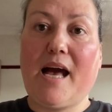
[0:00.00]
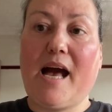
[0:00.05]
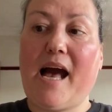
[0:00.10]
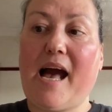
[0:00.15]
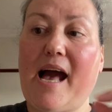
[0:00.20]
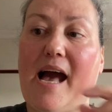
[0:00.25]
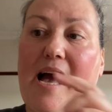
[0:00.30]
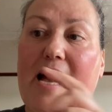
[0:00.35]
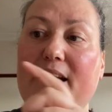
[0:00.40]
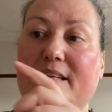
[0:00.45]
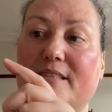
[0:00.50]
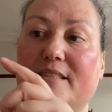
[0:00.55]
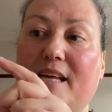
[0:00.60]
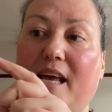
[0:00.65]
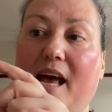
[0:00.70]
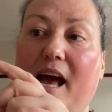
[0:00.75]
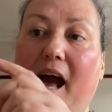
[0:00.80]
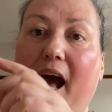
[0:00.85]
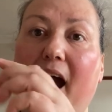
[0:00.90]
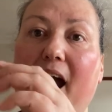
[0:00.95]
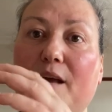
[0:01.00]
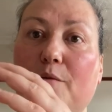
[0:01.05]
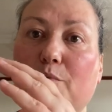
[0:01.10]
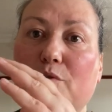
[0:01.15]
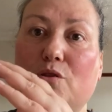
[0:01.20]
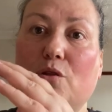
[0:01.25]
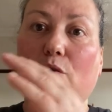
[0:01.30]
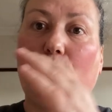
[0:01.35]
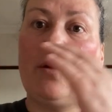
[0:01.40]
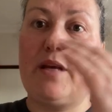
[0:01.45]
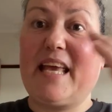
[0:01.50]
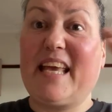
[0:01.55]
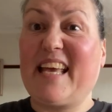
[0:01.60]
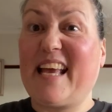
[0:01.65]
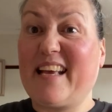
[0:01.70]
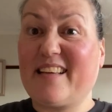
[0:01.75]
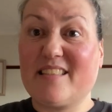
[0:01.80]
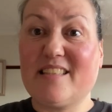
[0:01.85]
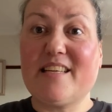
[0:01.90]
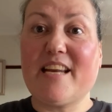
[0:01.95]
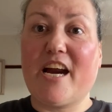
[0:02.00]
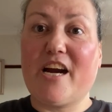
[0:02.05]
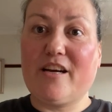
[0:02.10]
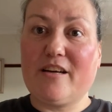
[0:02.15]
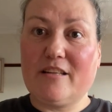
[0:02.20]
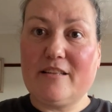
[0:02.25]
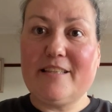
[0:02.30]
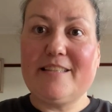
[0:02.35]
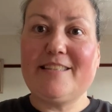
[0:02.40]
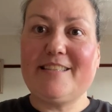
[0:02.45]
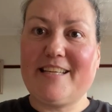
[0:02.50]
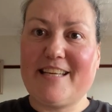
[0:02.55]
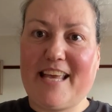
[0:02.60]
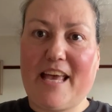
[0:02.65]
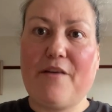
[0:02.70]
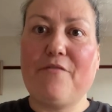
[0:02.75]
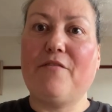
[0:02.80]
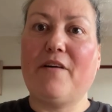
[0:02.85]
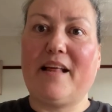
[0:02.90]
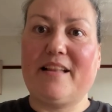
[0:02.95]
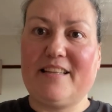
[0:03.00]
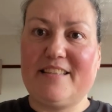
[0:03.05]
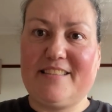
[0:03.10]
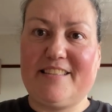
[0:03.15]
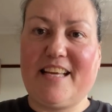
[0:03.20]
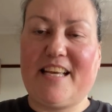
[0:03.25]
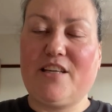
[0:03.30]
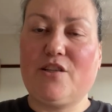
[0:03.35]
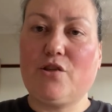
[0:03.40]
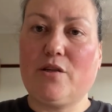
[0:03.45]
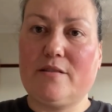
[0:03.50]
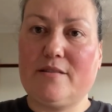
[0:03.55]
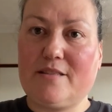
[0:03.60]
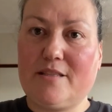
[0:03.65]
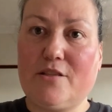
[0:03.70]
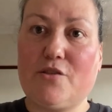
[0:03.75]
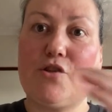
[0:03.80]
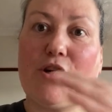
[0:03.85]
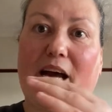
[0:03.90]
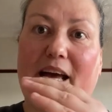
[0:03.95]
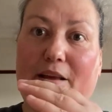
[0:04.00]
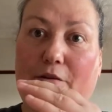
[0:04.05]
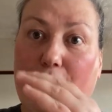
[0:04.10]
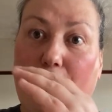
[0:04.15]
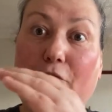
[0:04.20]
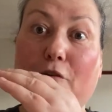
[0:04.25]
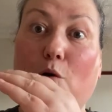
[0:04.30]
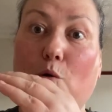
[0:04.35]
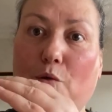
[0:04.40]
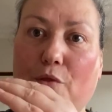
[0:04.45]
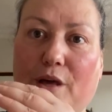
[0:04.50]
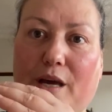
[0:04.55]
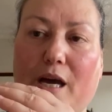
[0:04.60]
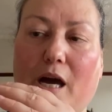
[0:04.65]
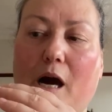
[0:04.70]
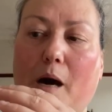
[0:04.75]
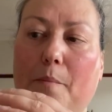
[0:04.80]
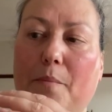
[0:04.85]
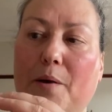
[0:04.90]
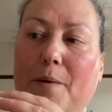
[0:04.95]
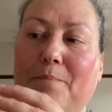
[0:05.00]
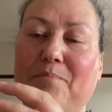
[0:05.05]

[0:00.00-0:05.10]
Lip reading: And I was looking externally to get validation to try and fill the cup.